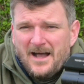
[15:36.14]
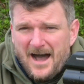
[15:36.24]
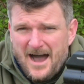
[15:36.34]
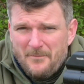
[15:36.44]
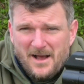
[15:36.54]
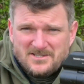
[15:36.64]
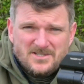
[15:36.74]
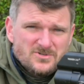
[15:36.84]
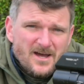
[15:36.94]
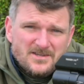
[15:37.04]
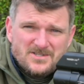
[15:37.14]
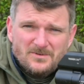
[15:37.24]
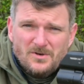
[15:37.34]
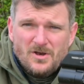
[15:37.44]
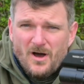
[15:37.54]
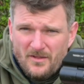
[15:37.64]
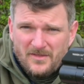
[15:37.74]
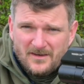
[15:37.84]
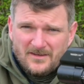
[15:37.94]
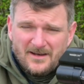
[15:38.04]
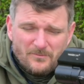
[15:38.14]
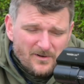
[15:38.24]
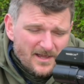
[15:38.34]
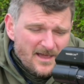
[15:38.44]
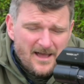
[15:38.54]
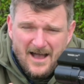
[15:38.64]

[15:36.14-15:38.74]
I'm actually trying to do nothing deliberately.